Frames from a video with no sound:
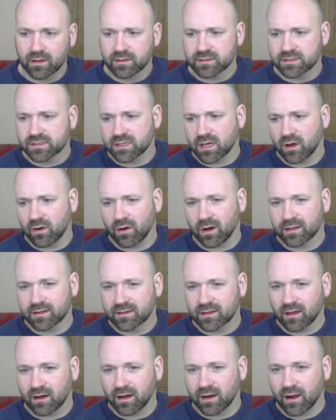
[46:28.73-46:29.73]
So I
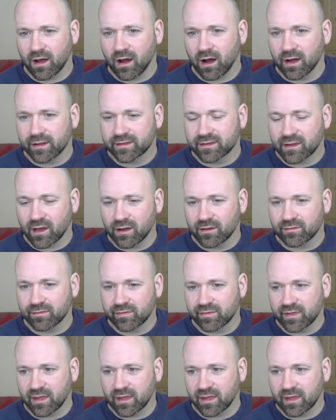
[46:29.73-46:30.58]
don't